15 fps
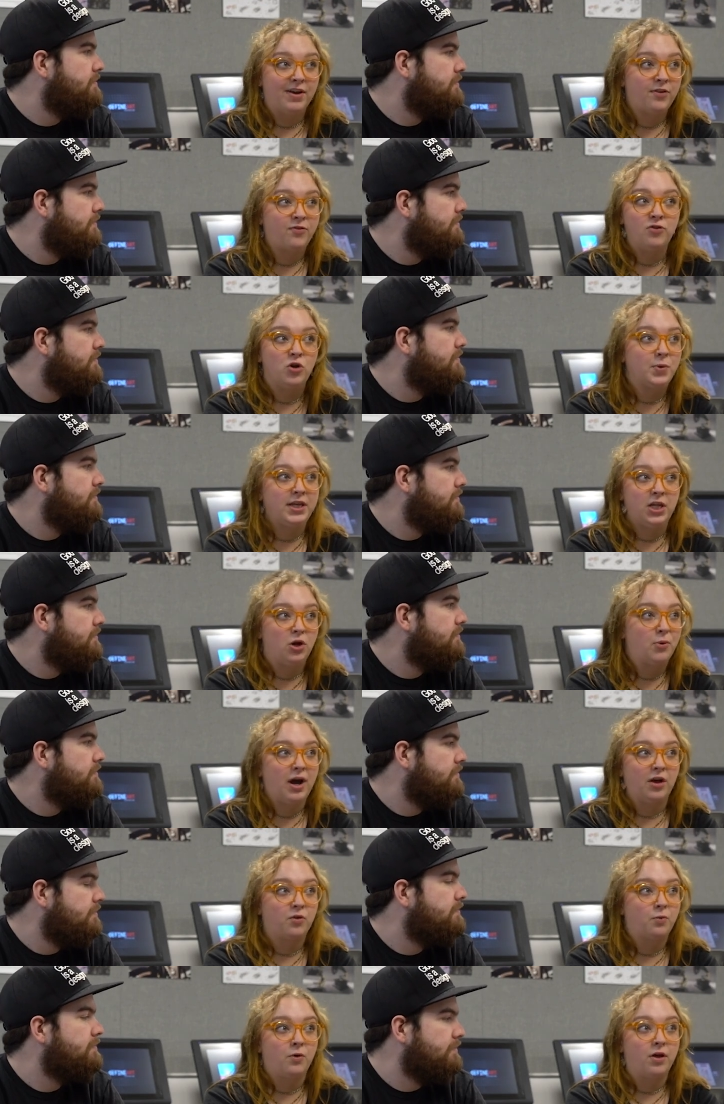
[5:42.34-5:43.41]
Speaker 1: of us knew what
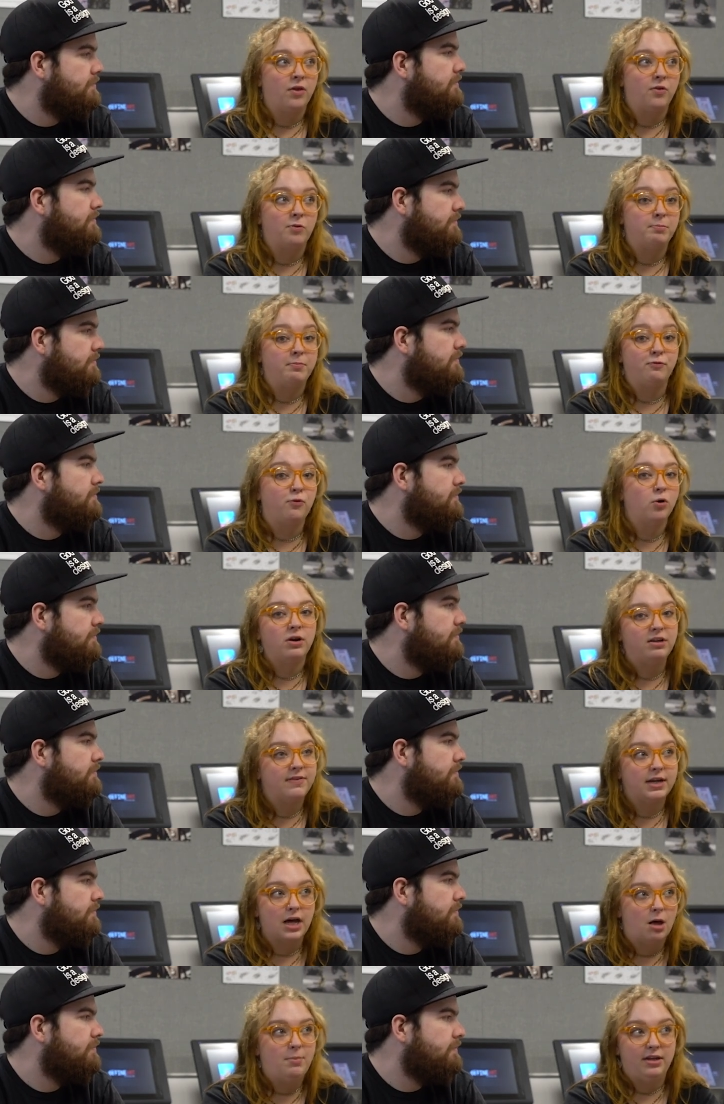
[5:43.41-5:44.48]
UX was mm-hmm. before
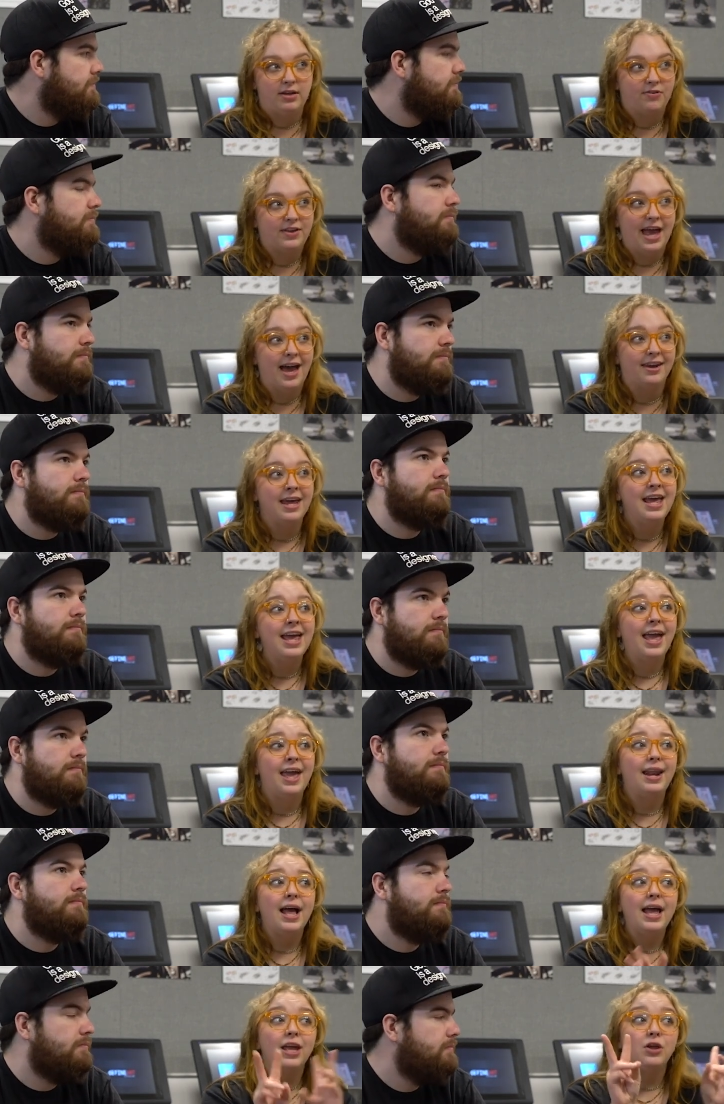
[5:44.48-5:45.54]
even coming to SCAD.
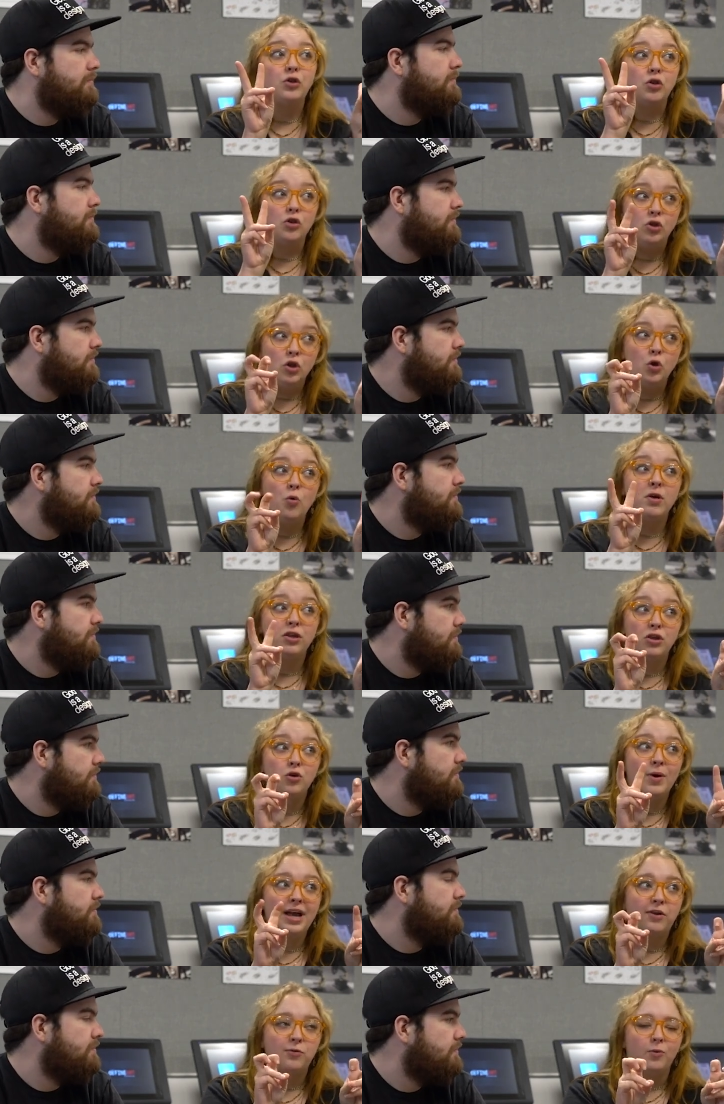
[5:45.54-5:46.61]
And I knew what
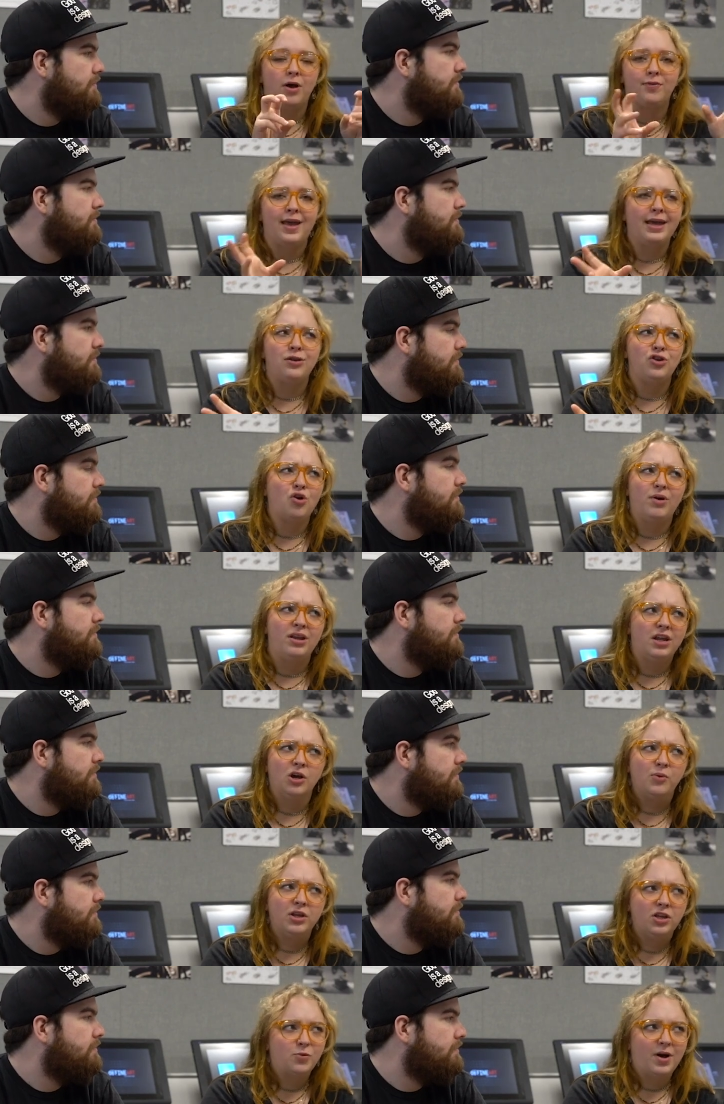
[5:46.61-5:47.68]
UX was. I had no
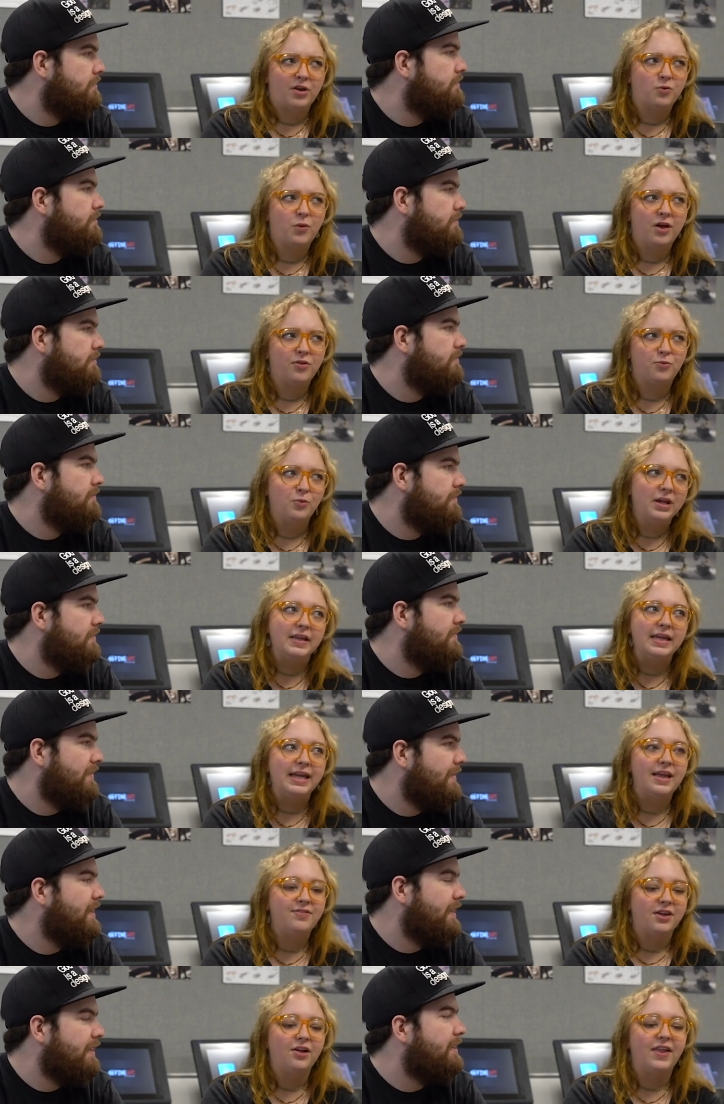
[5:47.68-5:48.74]
idea what UX was really
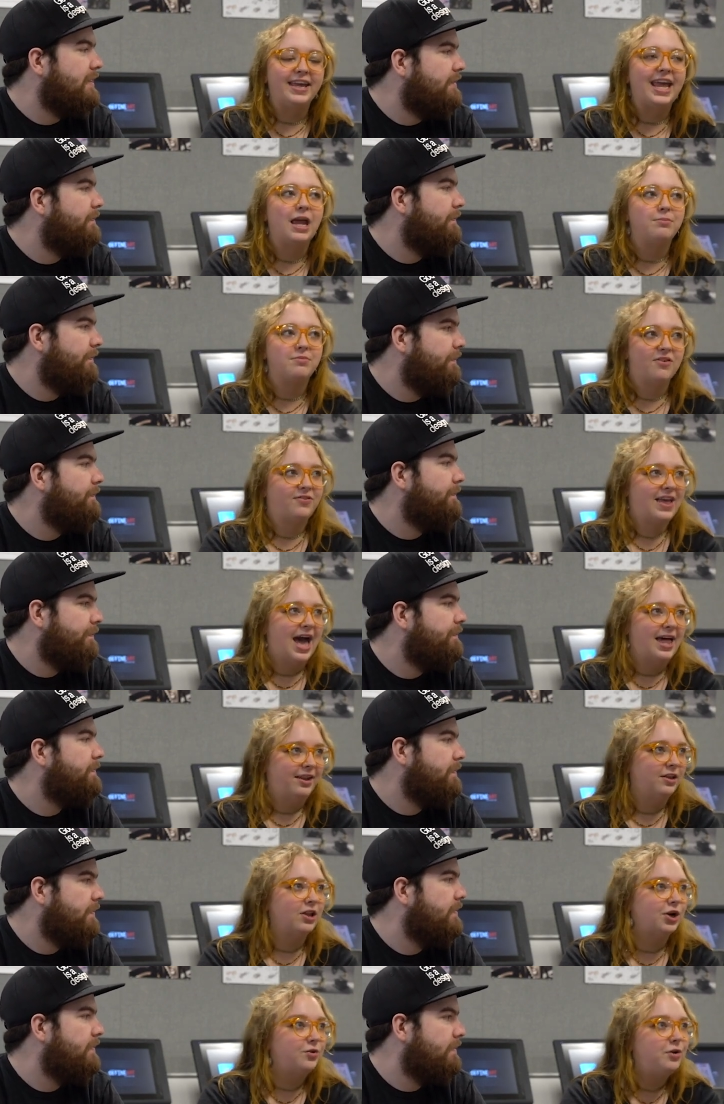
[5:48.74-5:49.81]
until yeah. I came to SCAD
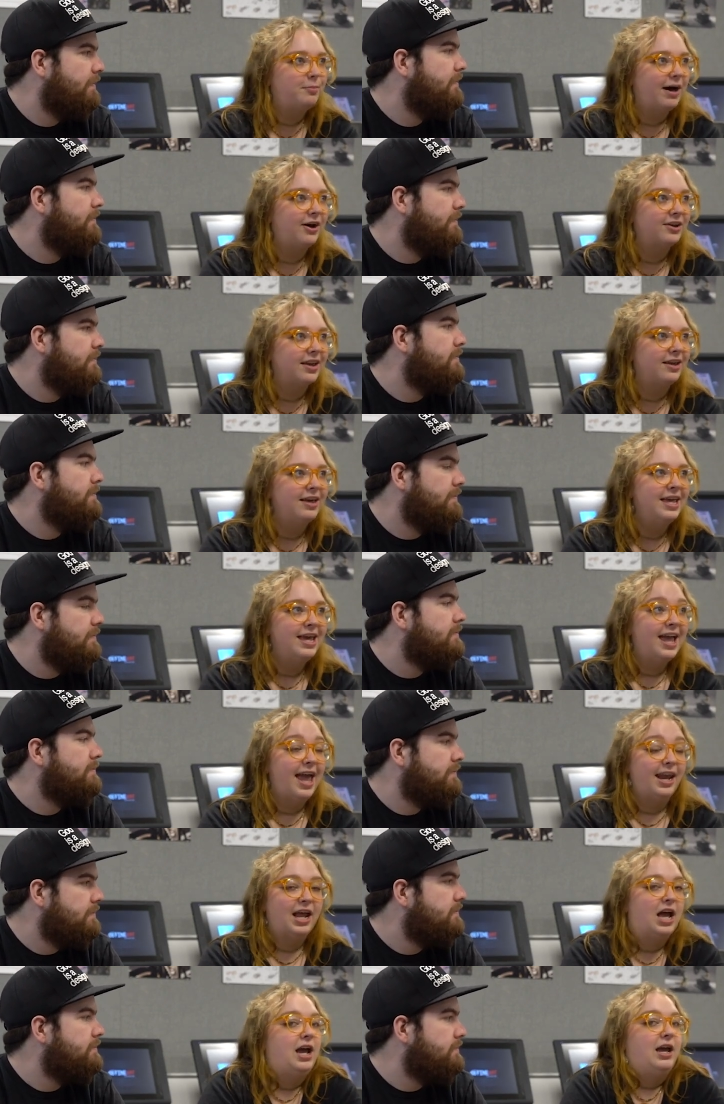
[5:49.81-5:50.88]
and learned about it.
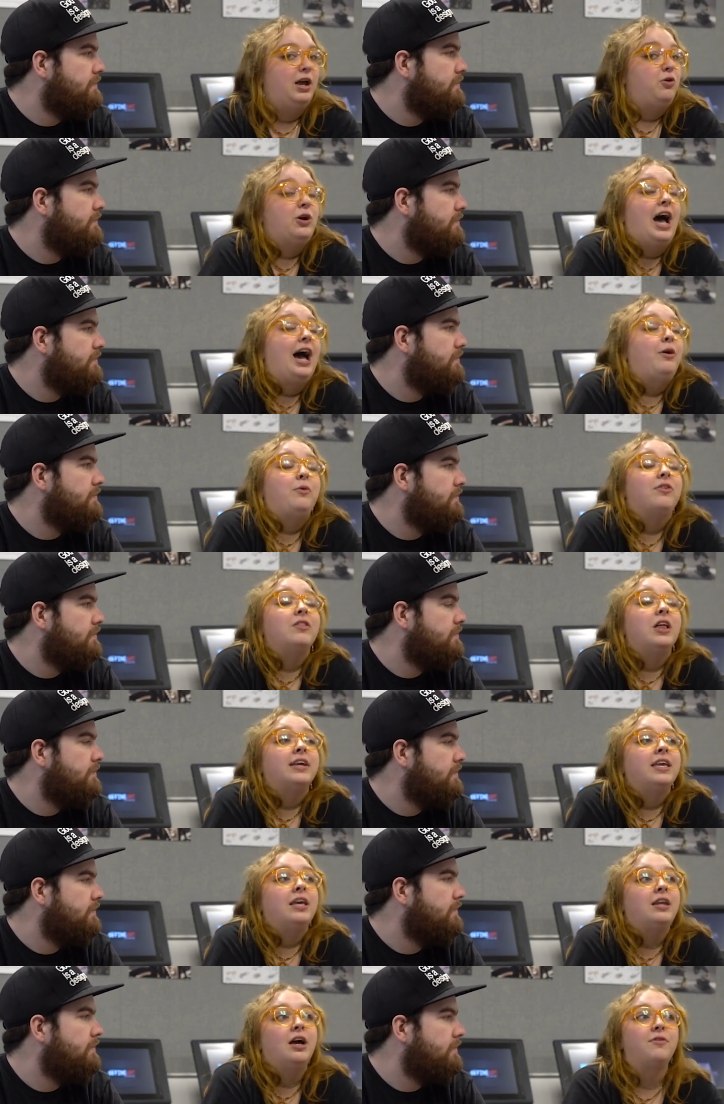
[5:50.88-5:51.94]
And I, it, I was
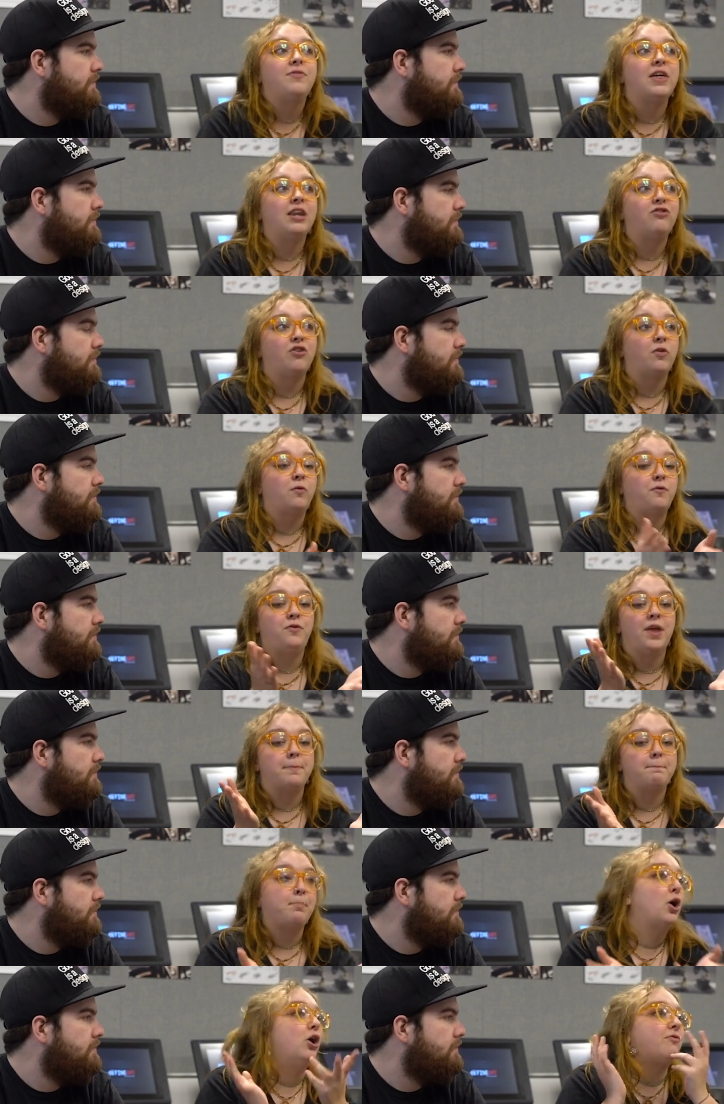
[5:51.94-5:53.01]
lucky enough that it just
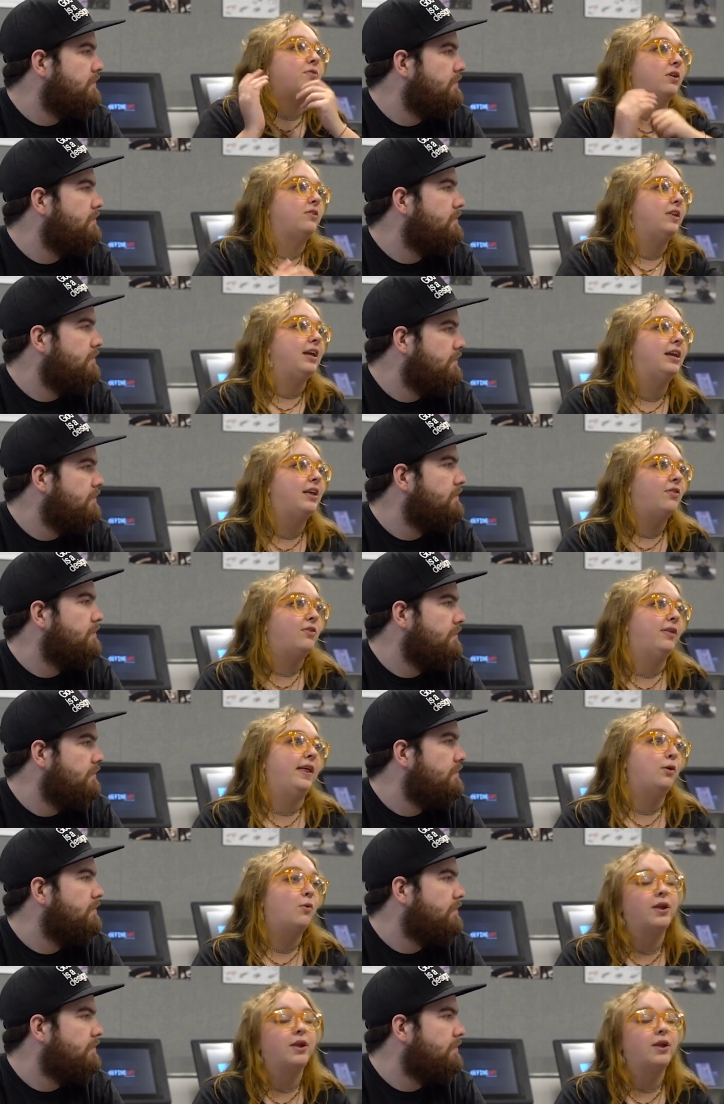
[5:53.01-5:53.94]
fit perfectly into like